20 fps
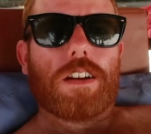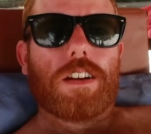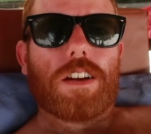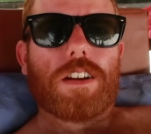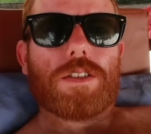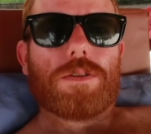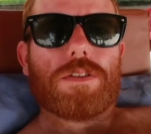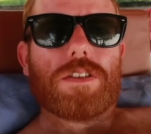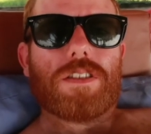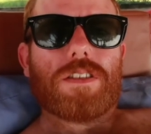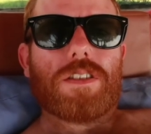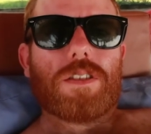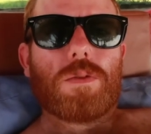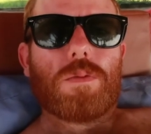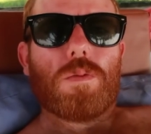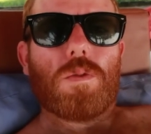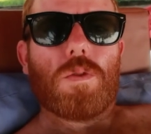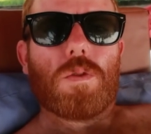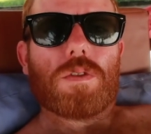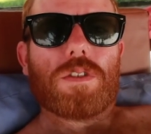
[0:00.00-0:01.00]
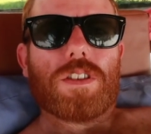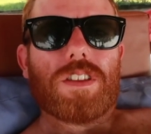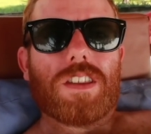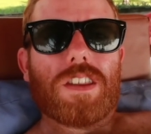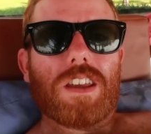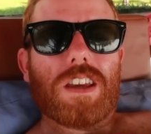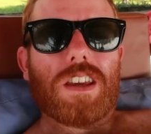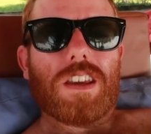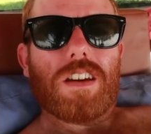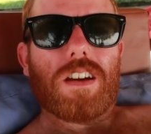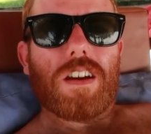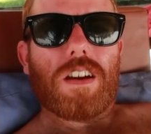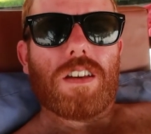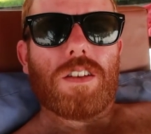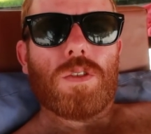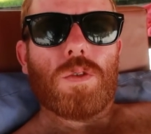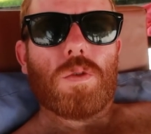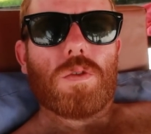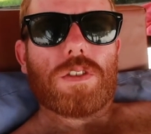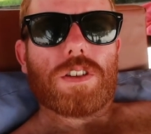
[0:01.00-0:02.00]
Guys, so we just took a walk to the
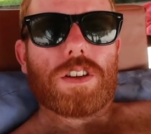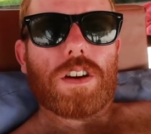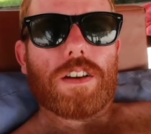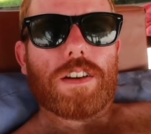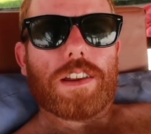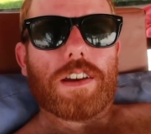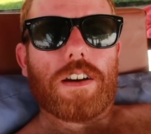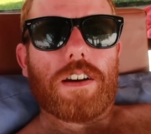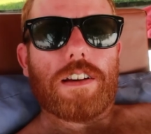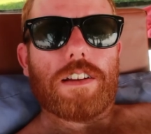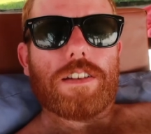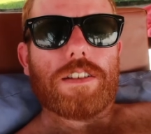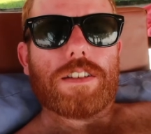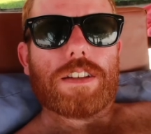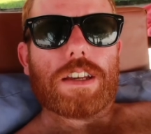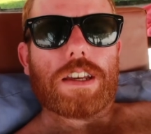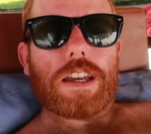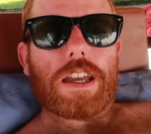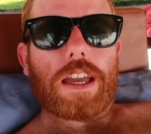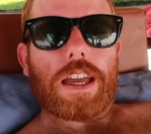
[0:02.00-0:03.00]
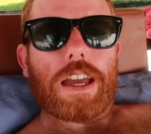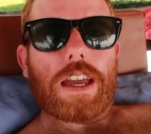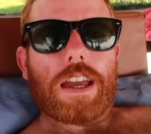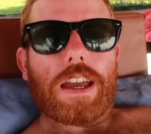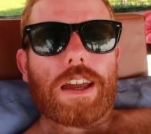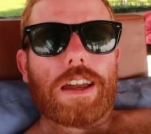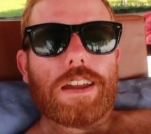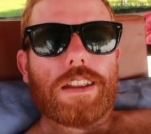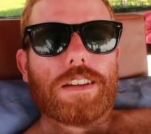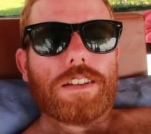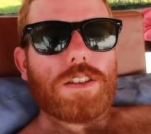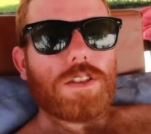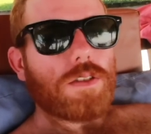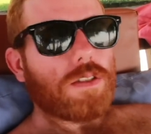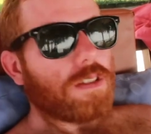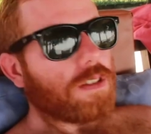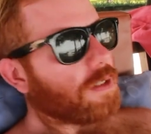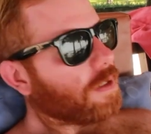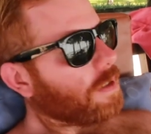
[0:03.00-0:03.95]
north side of the island and you can